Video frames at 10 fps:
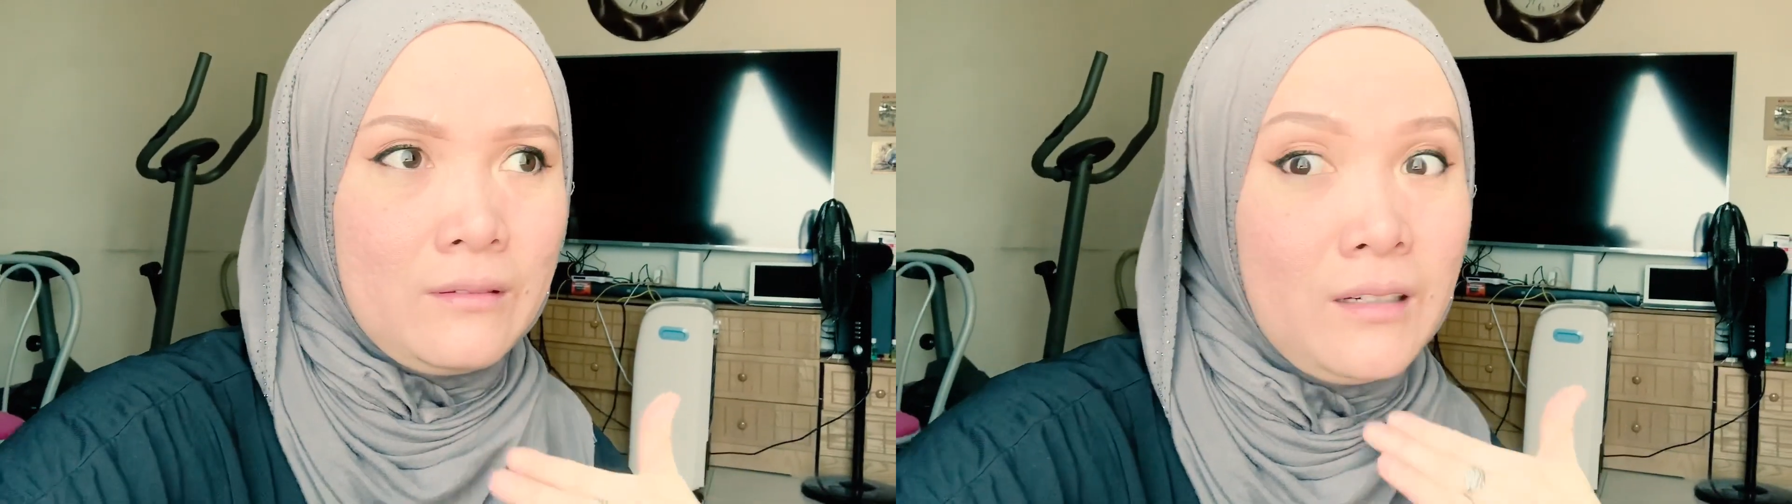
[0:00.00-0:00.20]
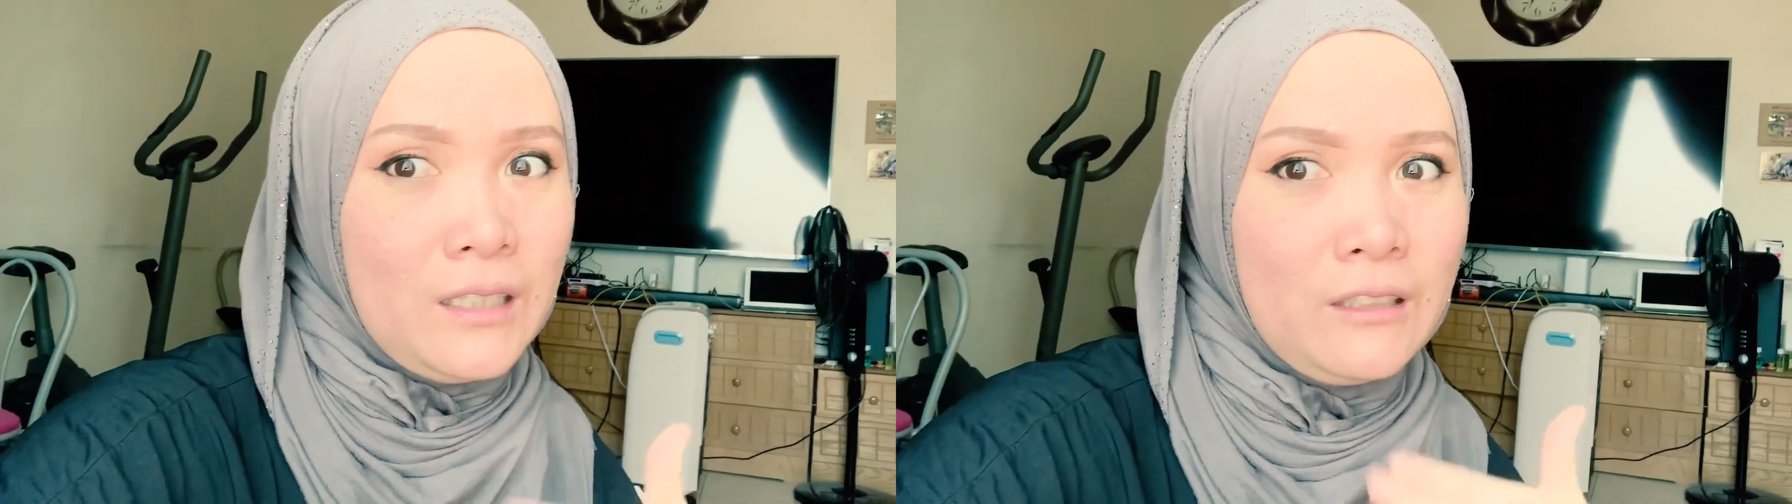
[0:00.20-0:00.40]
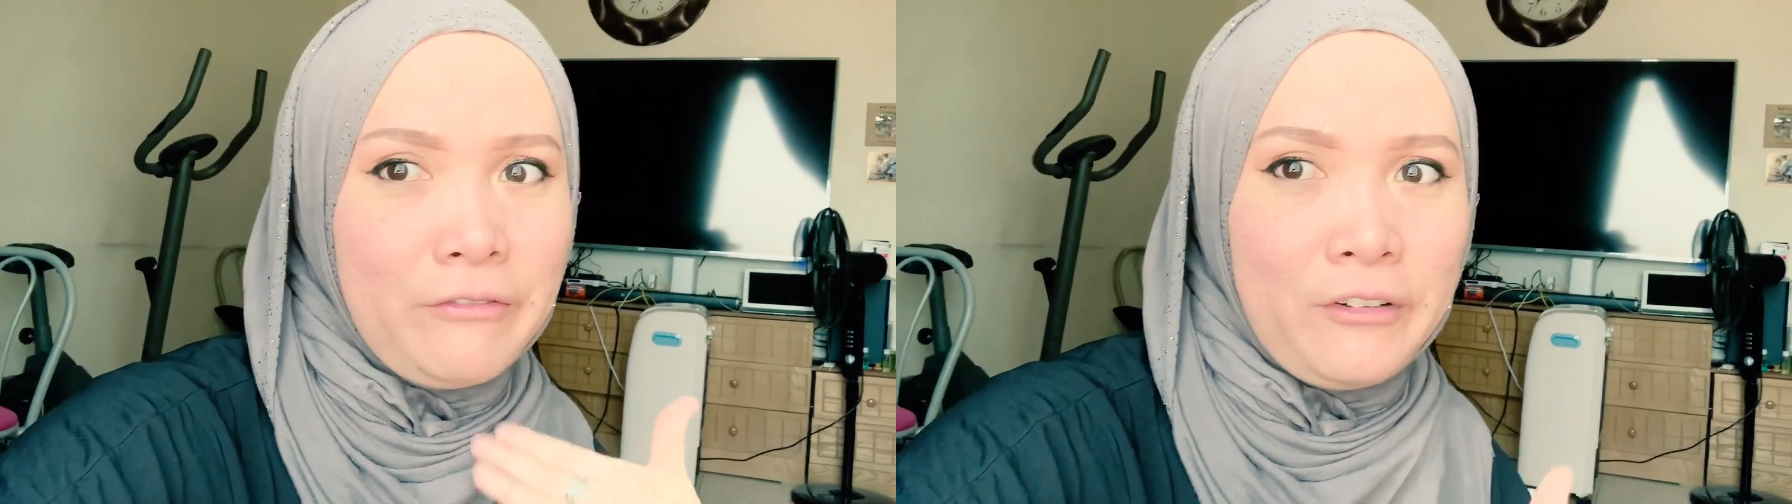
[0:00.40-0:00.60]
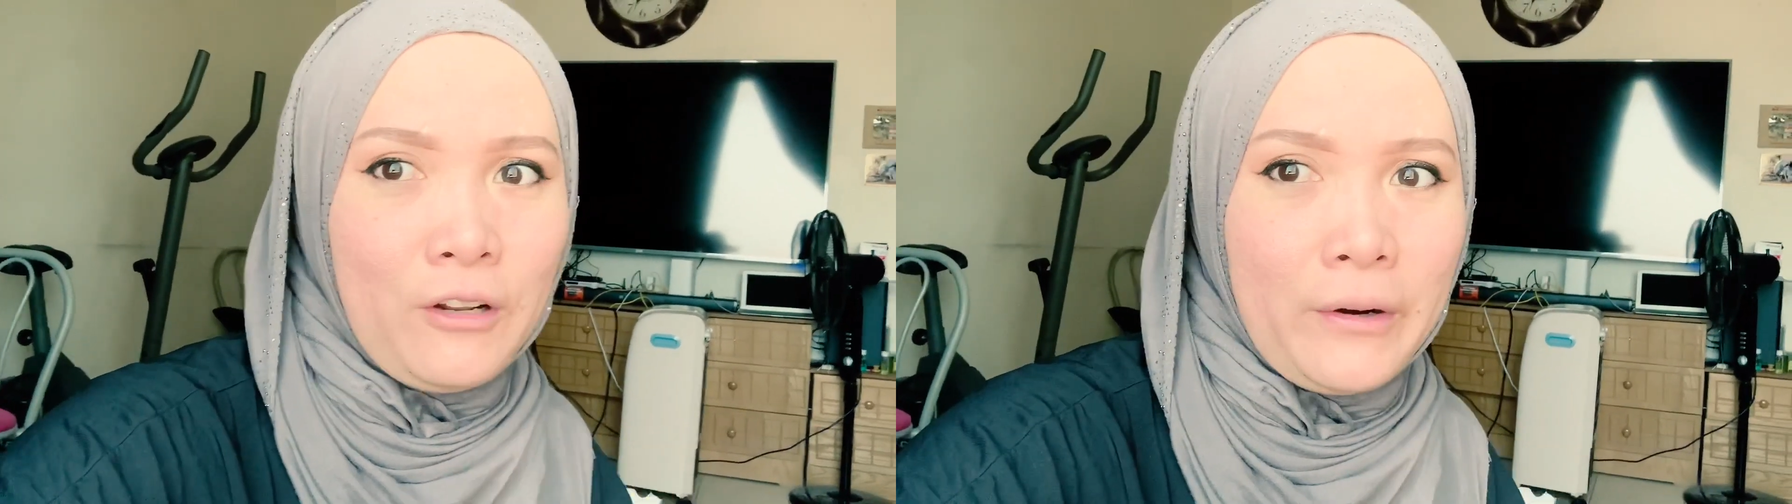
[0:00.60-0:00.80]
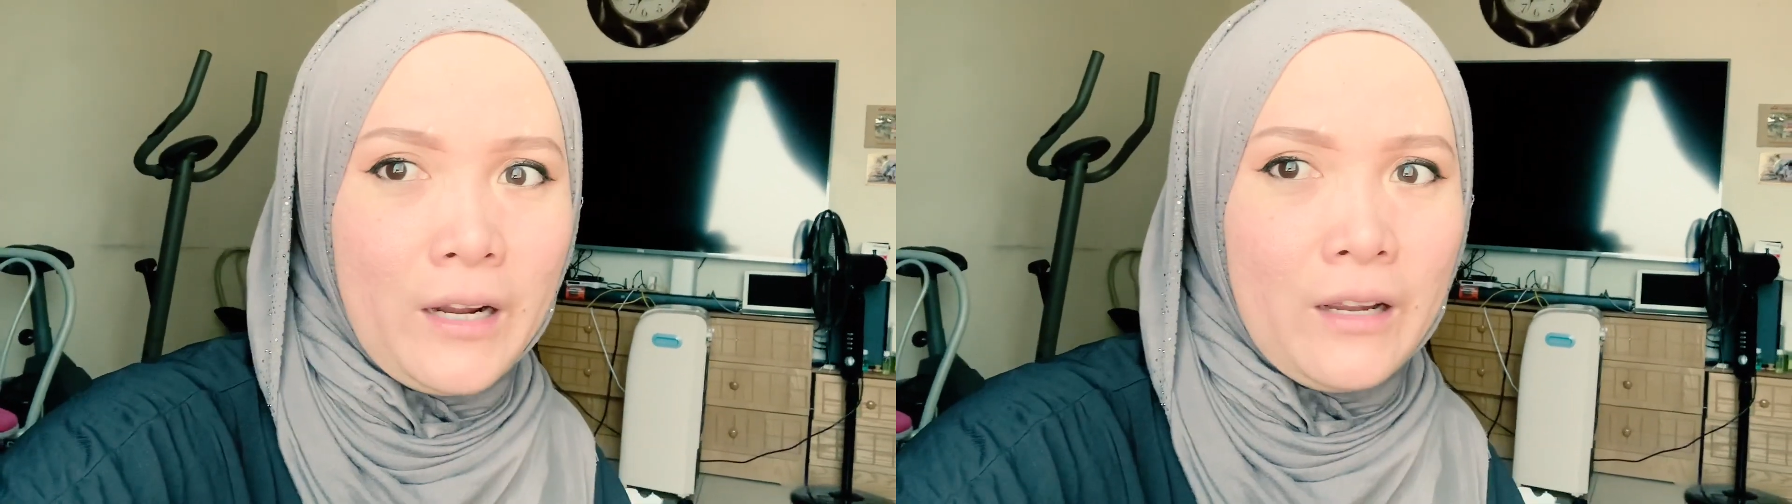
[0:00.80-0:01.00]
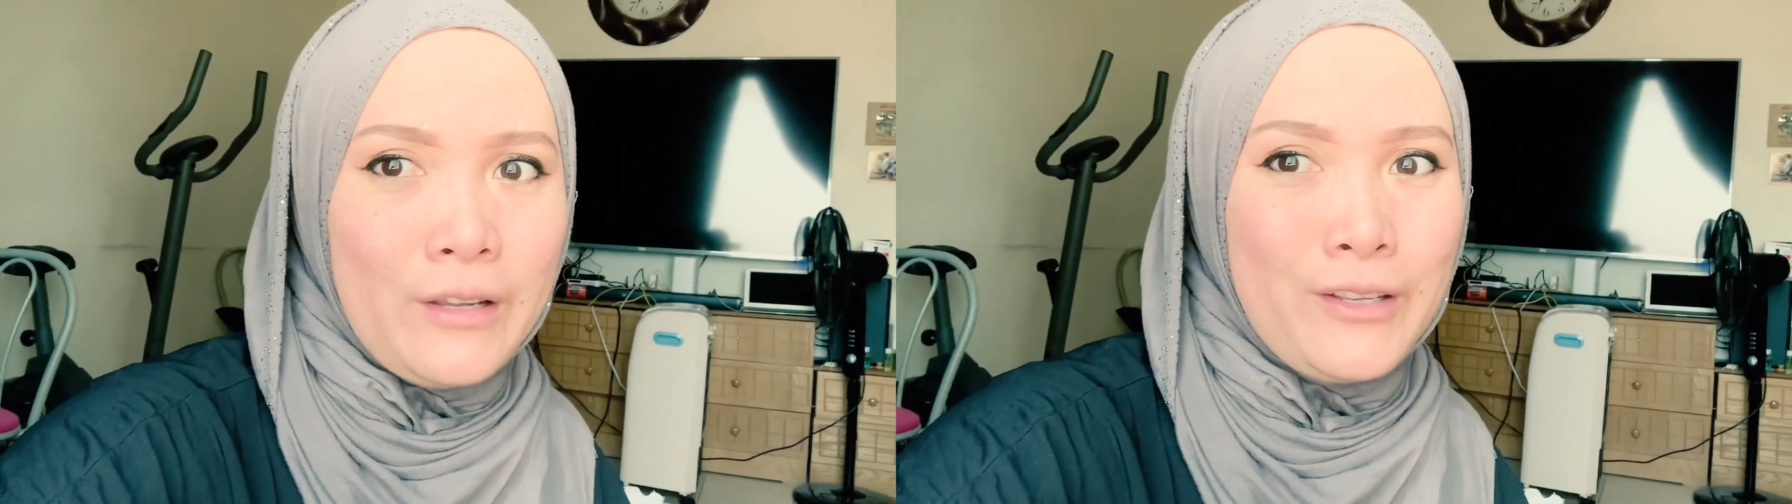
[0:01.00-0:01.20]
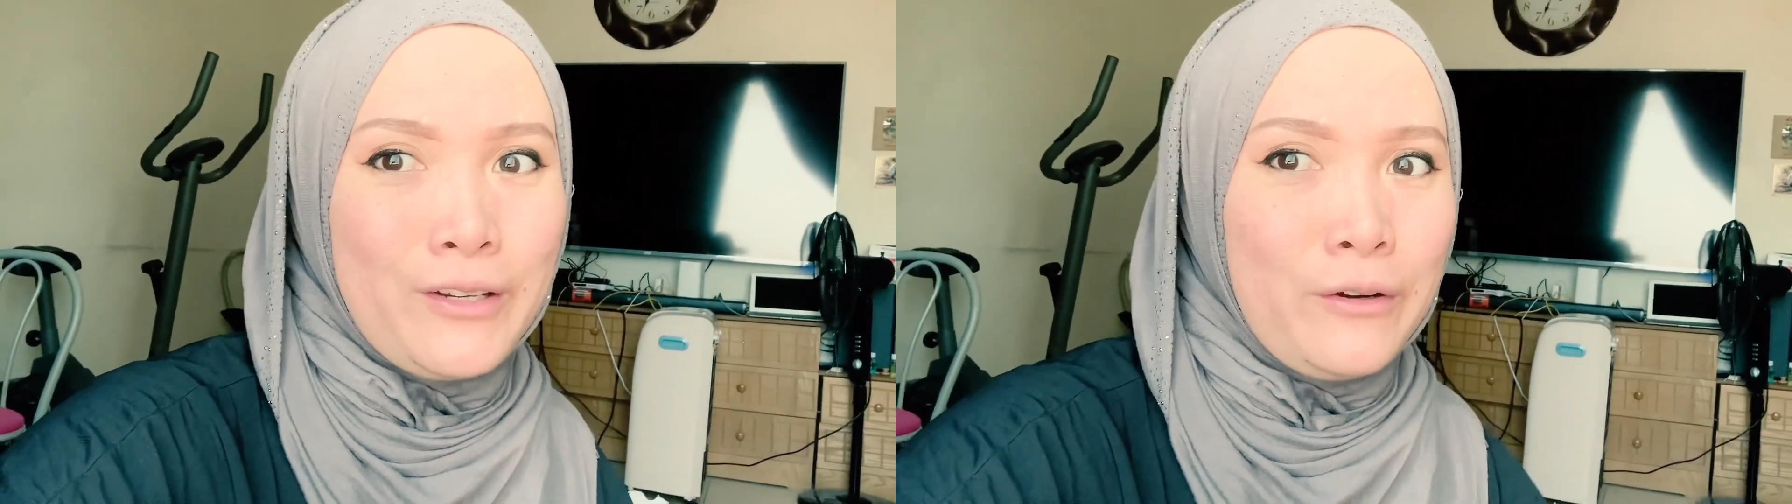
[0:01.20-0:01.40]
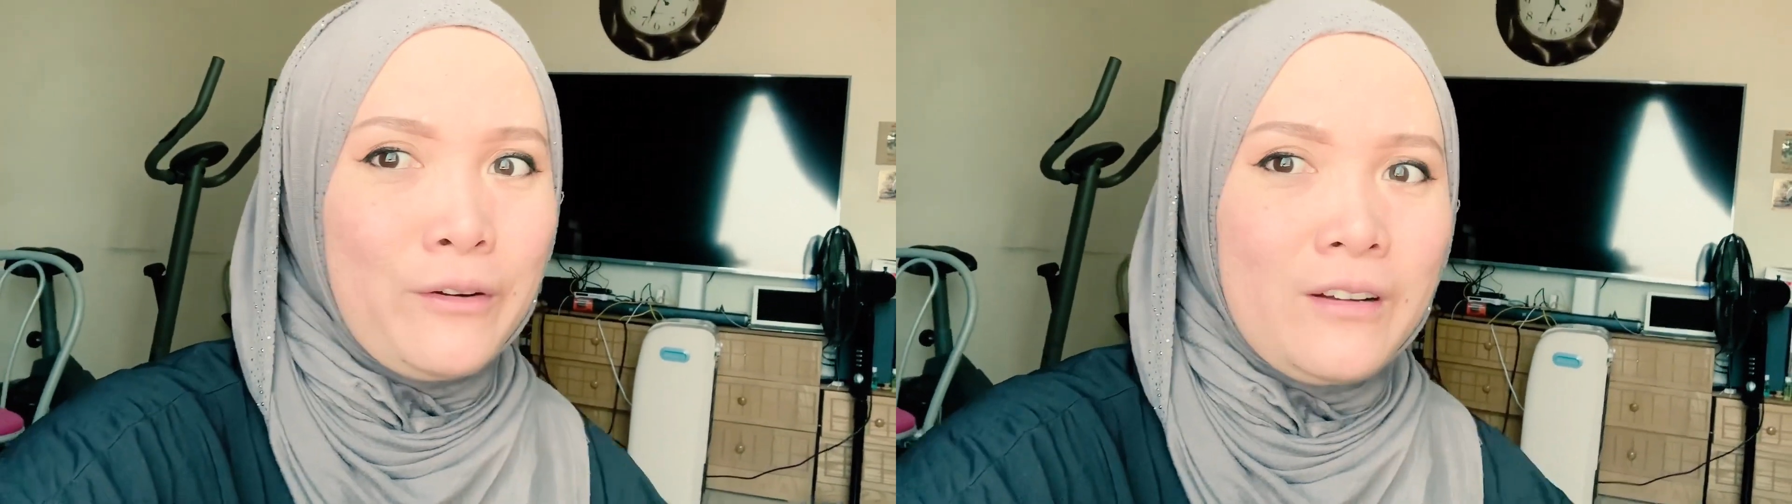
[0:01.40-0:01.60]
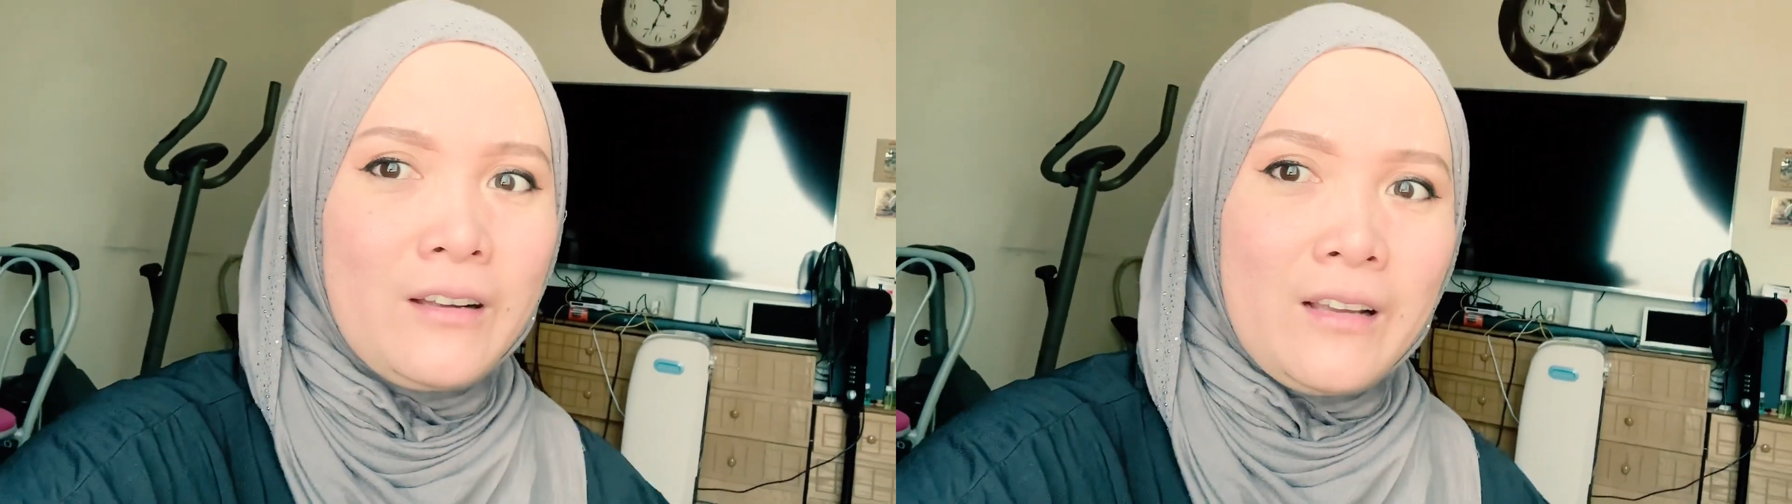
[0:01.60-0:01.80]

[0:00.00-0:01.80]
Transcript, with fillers: gut flora. You know,